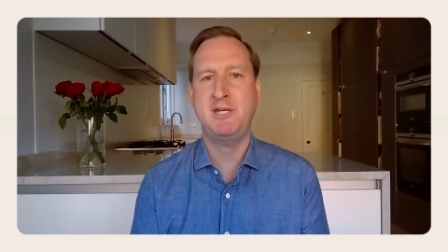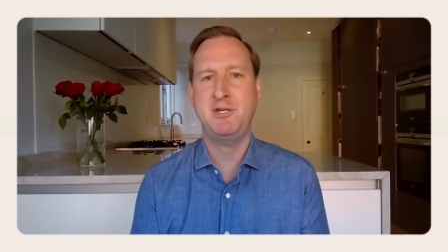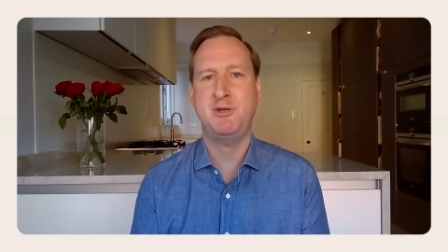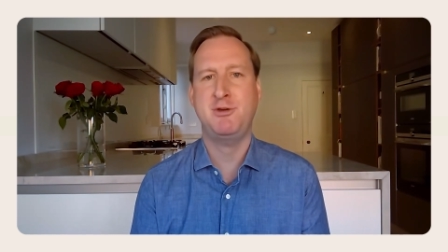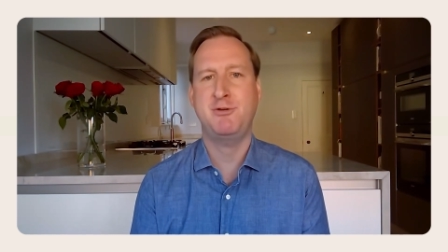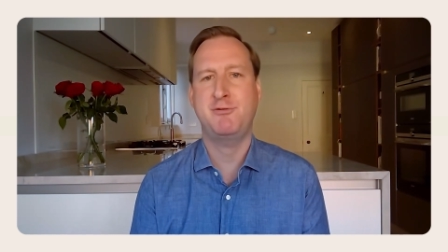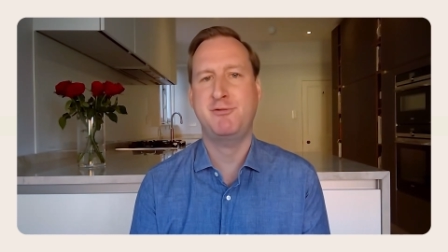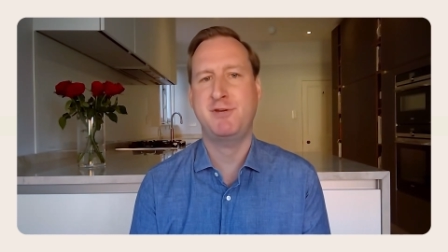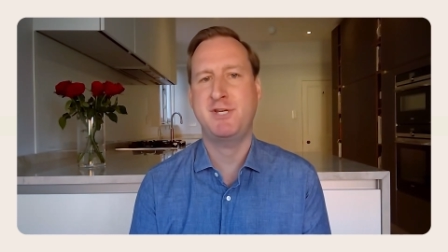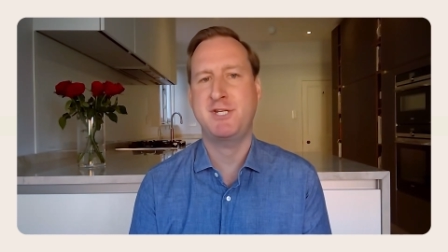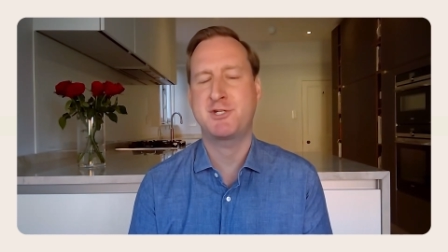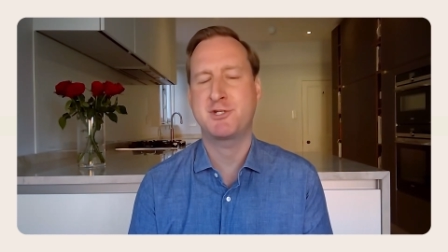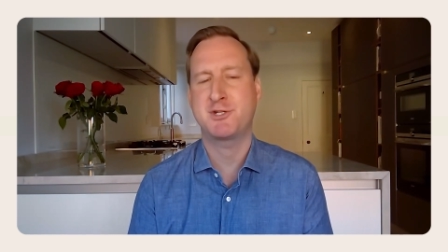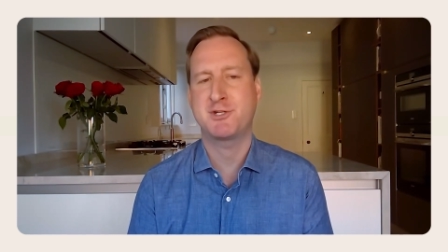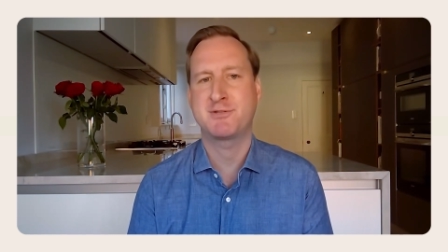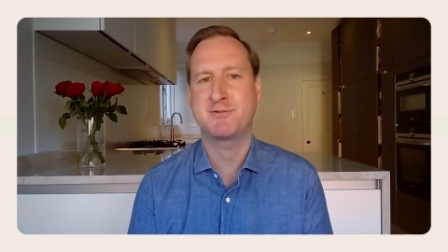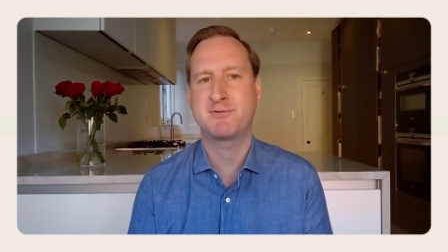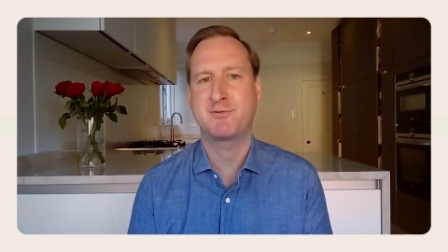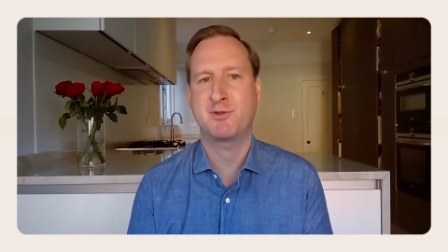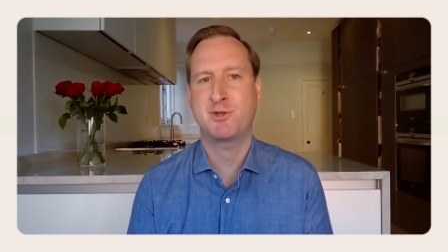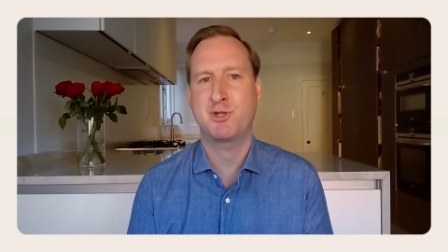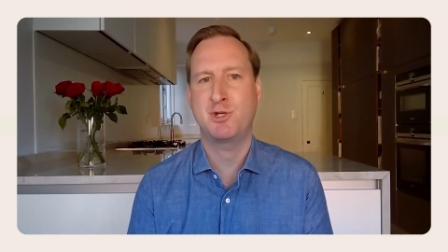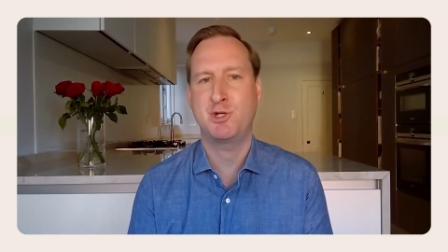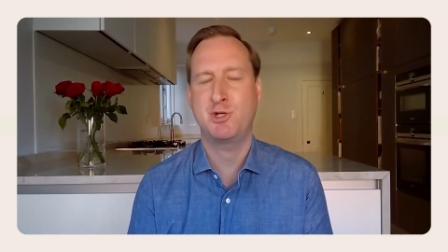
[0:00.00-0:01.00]
new features
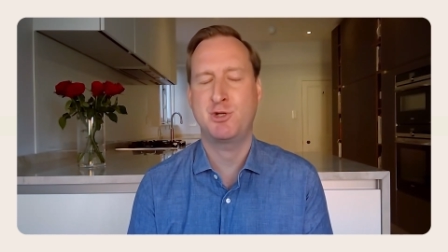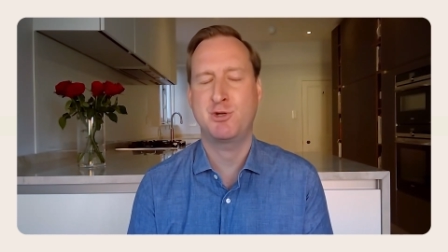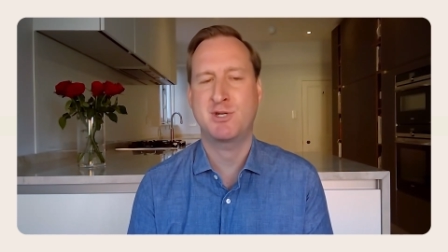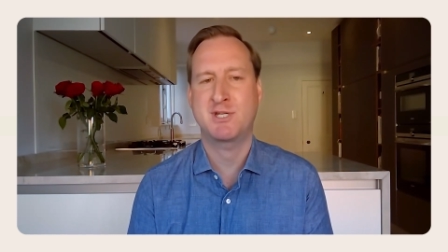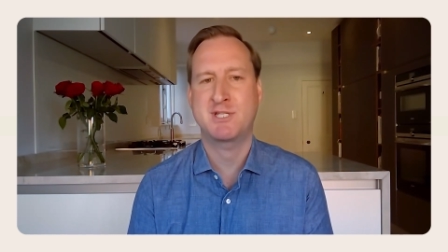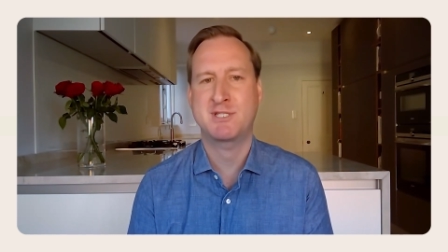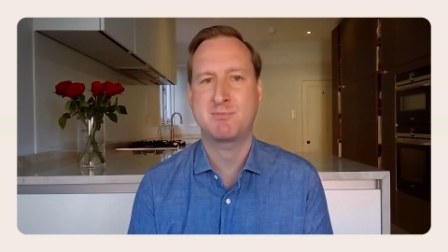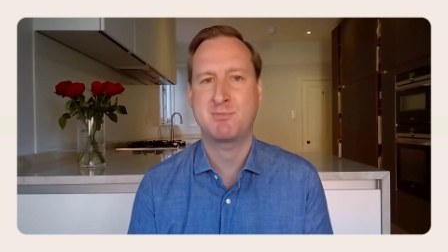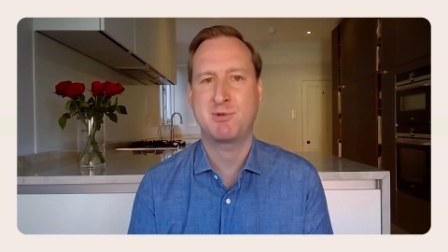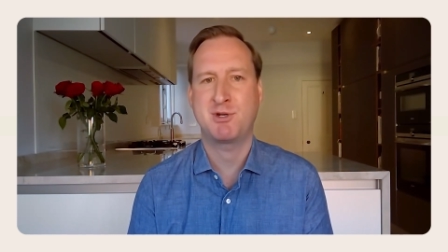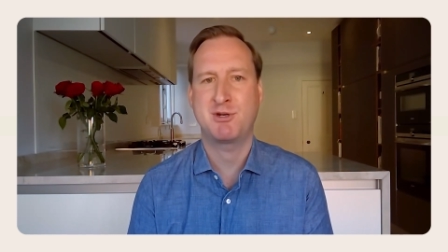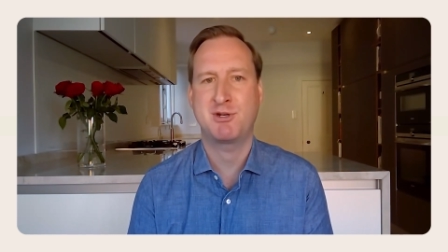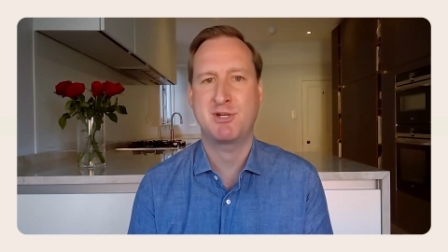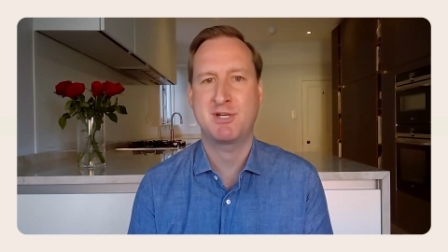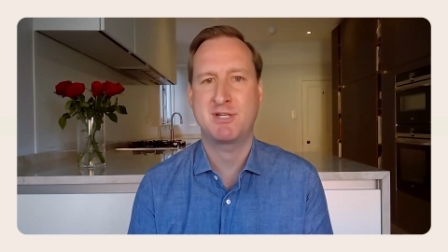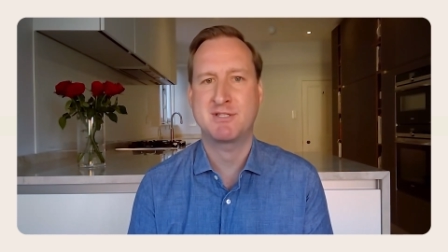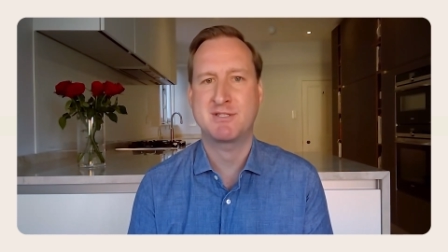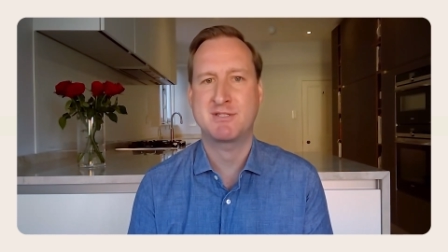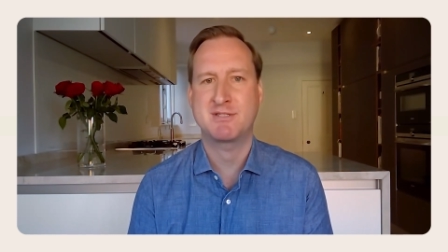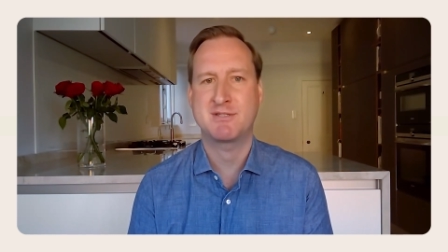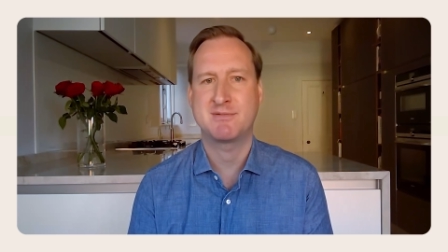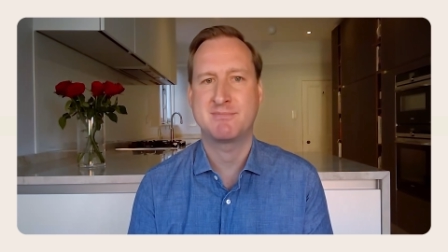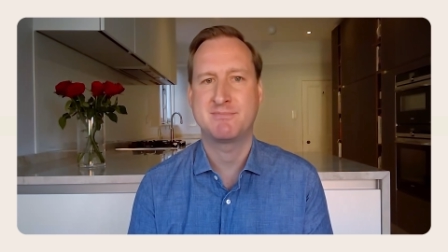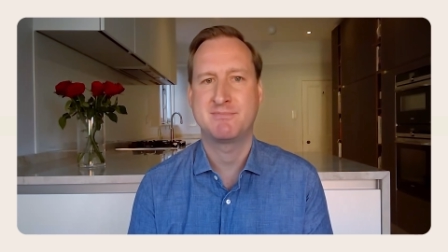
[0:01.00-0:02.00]
for the new
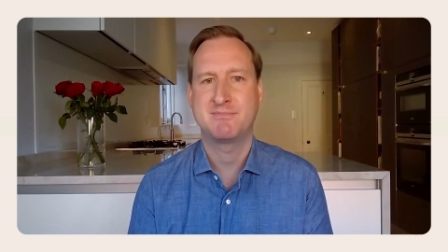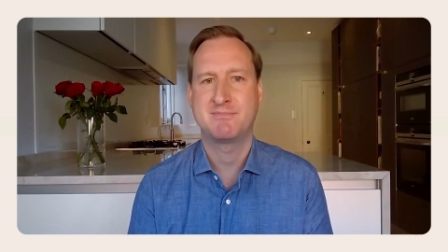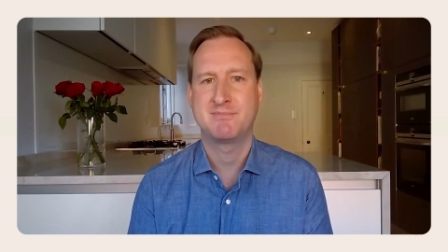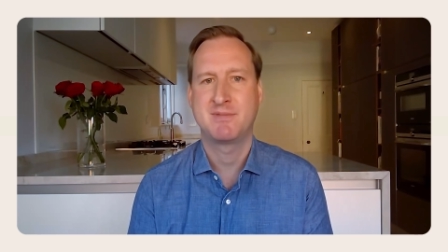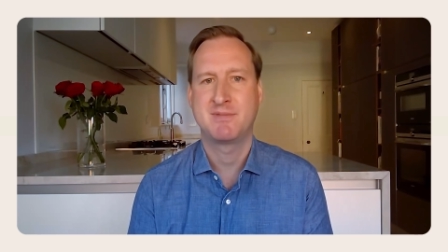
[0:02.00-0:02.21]
experience.